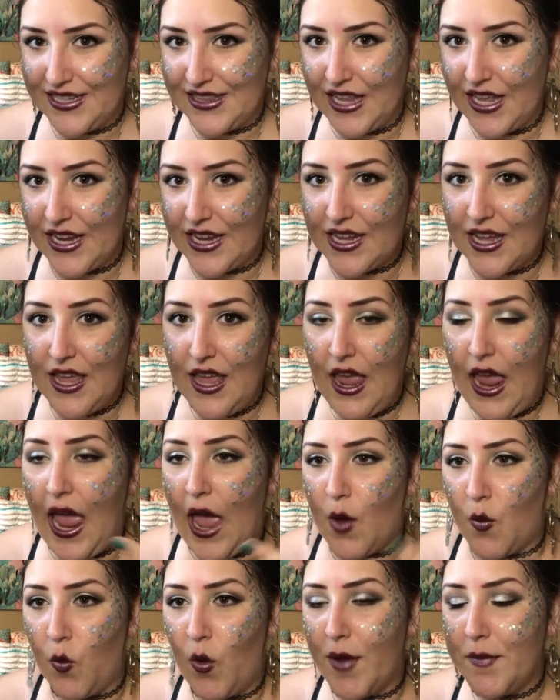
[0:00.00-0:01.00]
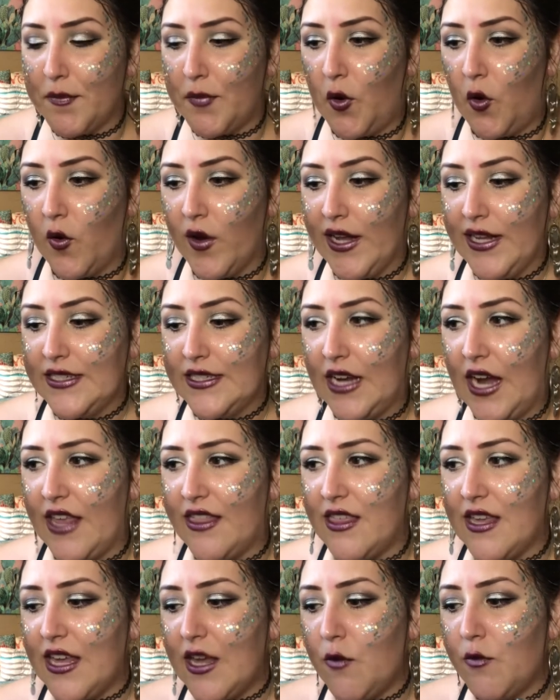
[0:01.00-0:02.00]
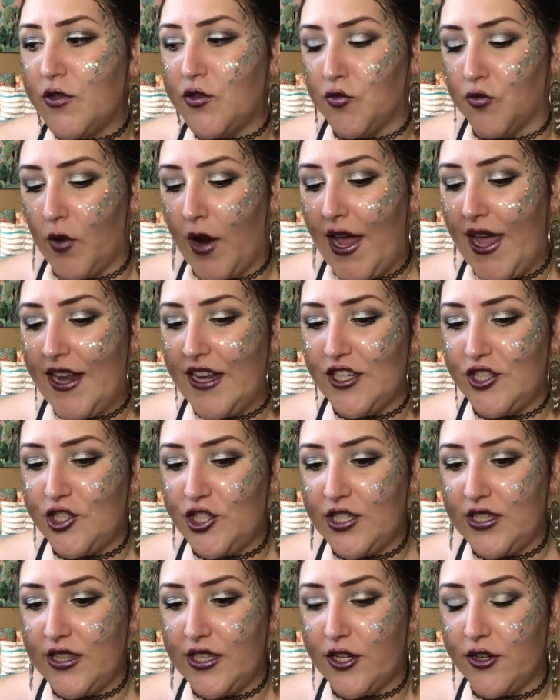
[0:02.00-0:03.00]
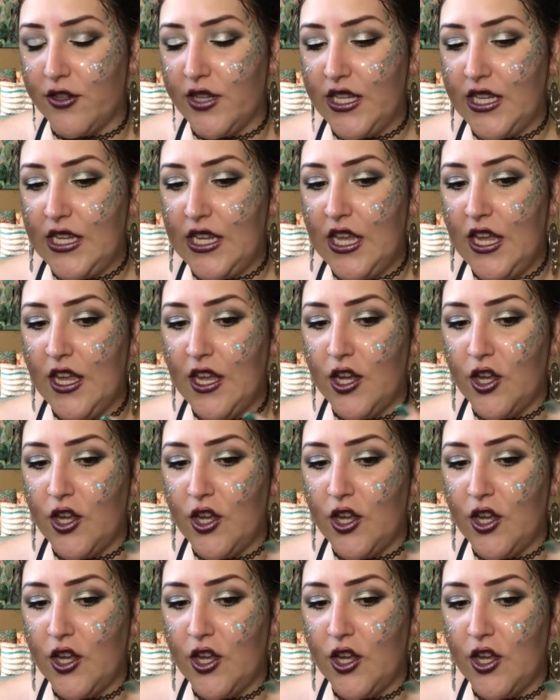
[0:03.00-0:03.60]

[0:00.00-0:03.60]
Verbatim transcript: Like at one point, I think it was Red, she literally